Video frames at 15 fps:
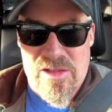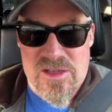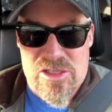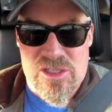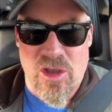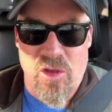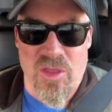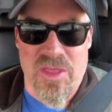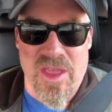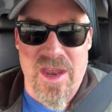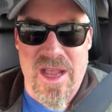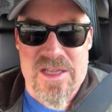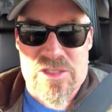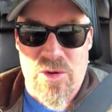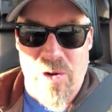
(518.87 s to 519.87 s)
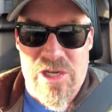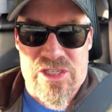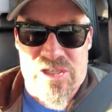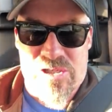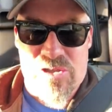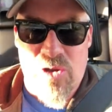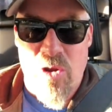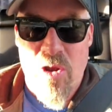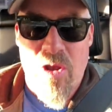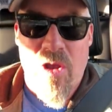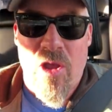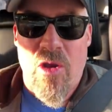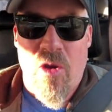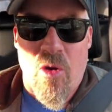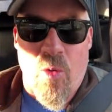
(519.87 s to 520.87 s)
So the next question is,
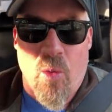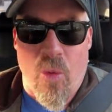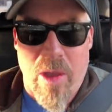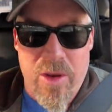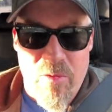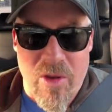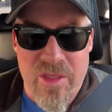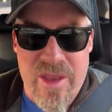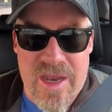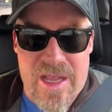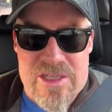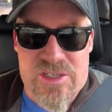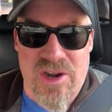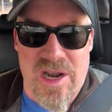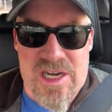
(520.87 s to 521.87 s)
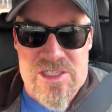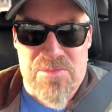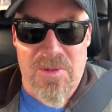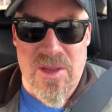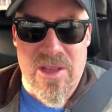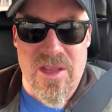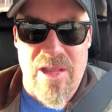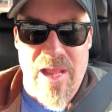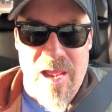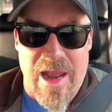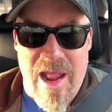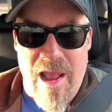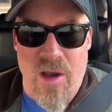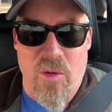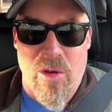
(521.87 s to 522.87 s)
when will the next crash be, and
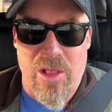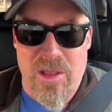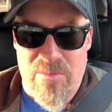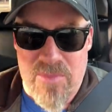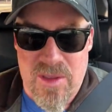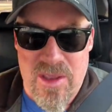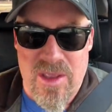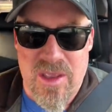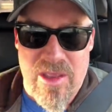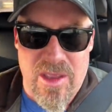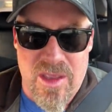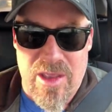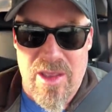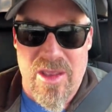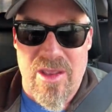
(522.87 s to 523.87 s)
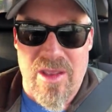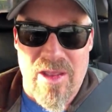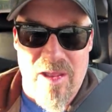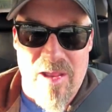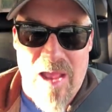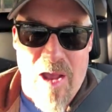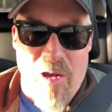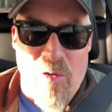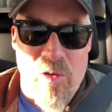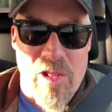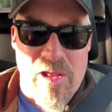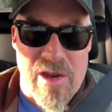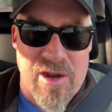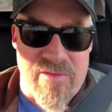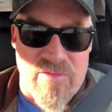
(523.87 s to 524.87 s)
how will it be? How
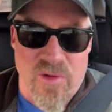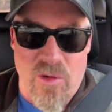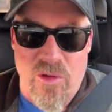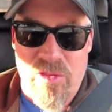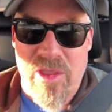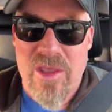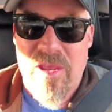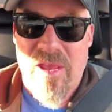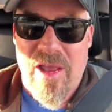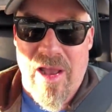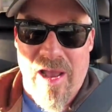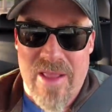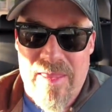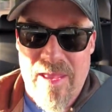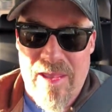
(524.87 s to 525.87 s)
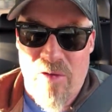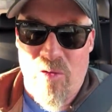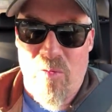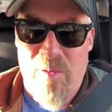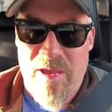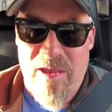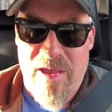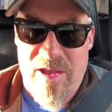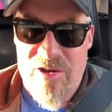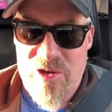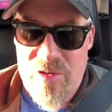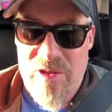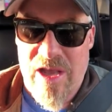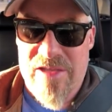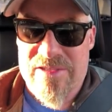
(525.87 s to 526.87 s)
will it unfold? I think it will be in
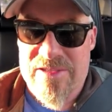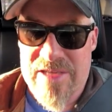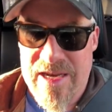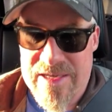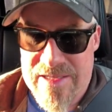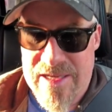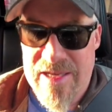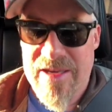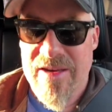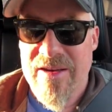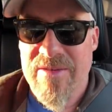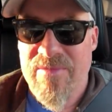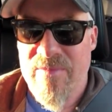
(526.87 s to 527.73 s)
2019.